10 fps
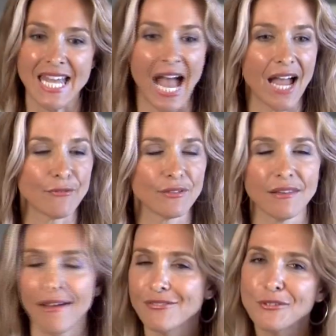I would
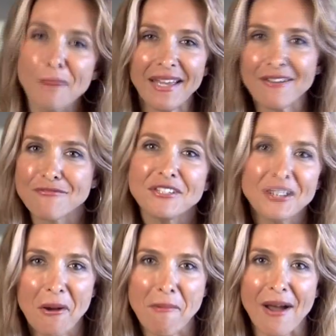love to make a
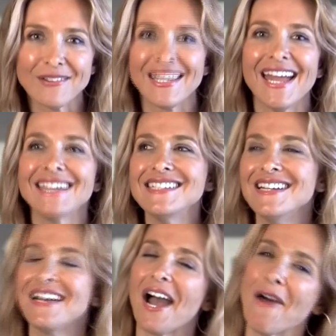video about that.
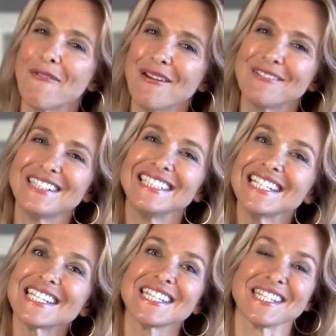However,
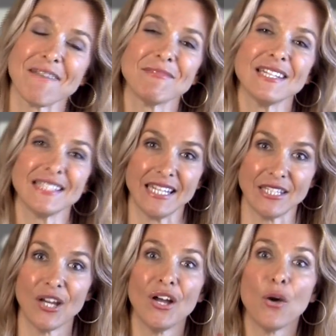this is something
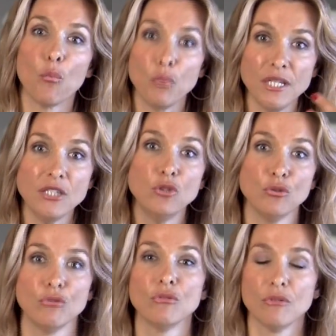that we
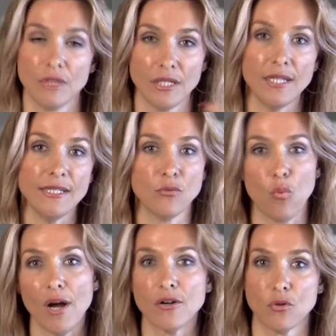do in
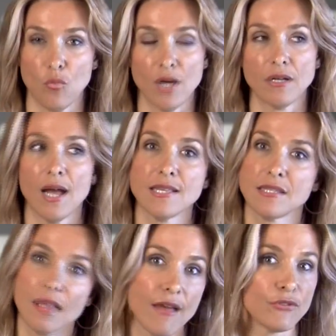one-on-one. I
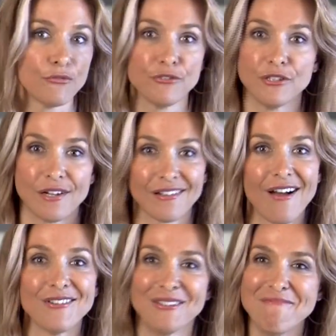still have to figure out
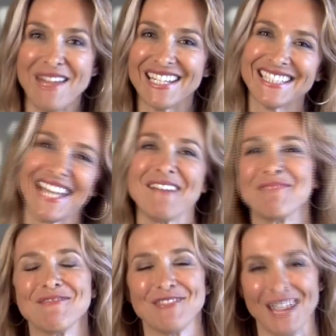how to make it
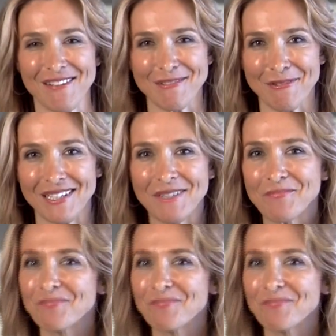happen for everyone.